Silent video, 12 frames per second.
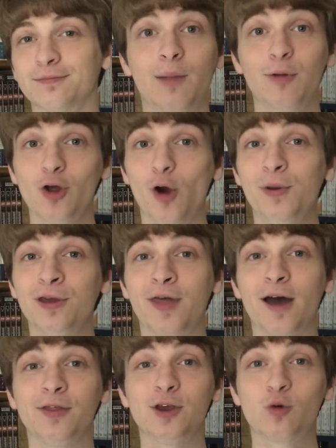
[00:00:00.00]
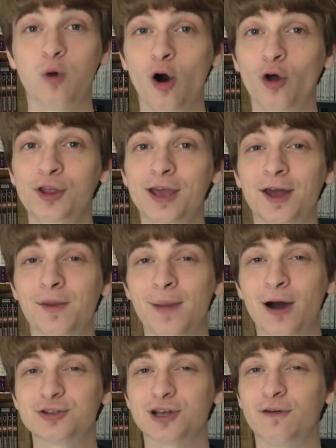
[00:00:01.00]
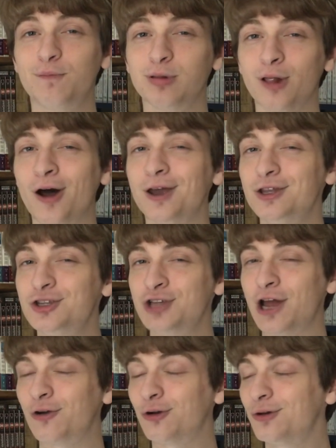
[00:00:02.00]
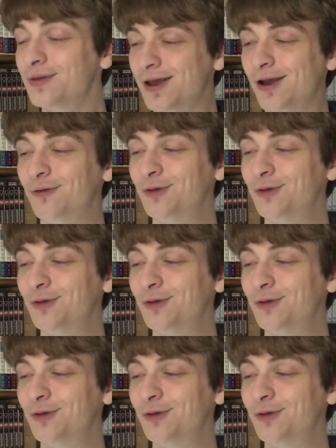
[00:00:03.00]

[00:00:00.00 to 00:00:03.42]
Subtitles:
I'm really hoping that the quality and amount of plot in general